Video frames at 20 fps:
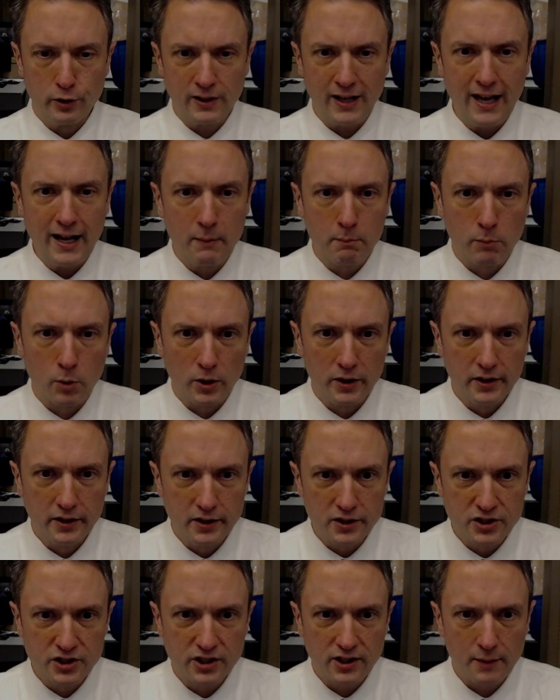
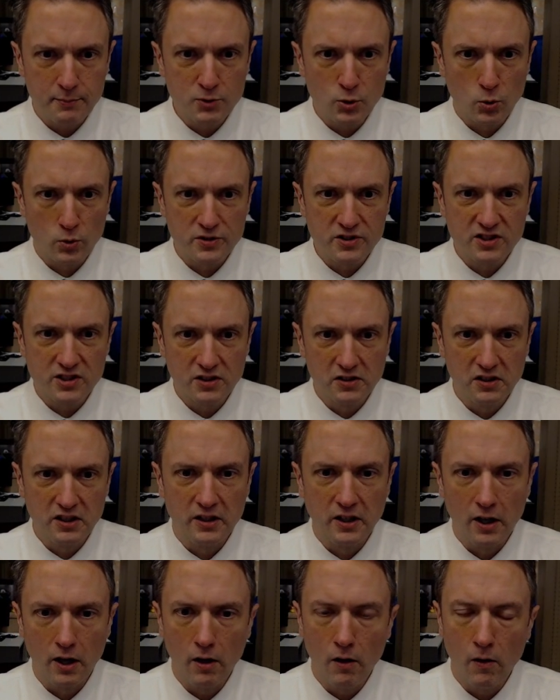Cambridge, up towards
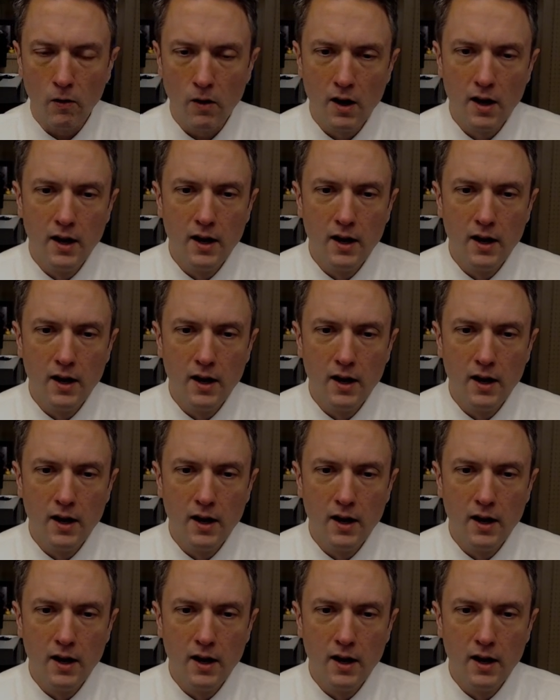Toledo.